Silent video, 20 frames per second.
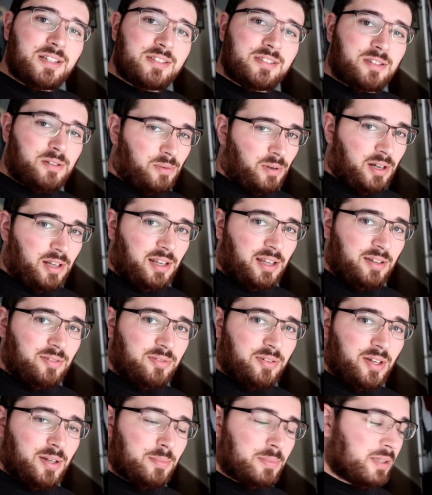us, the Raw Life
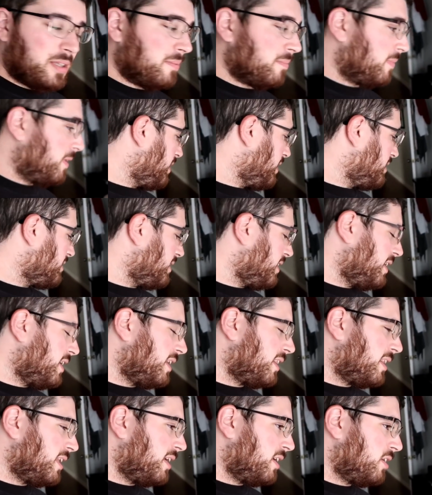family. So guys,
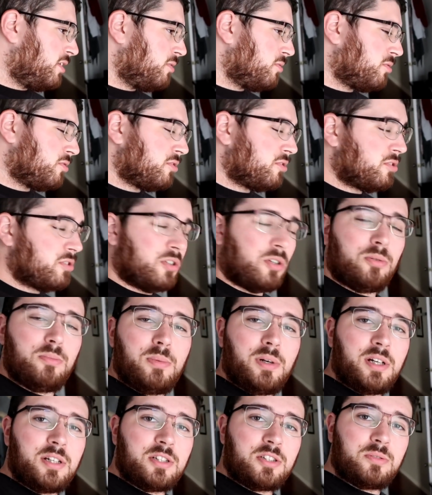again, thank you so
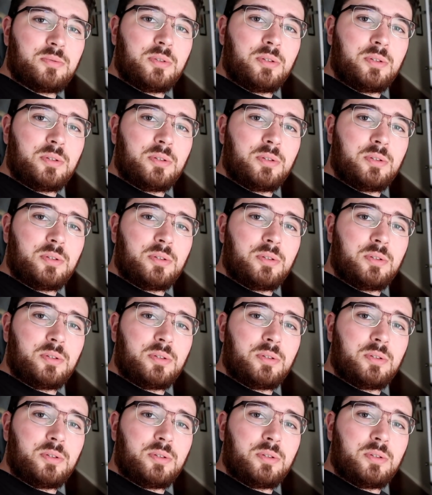much.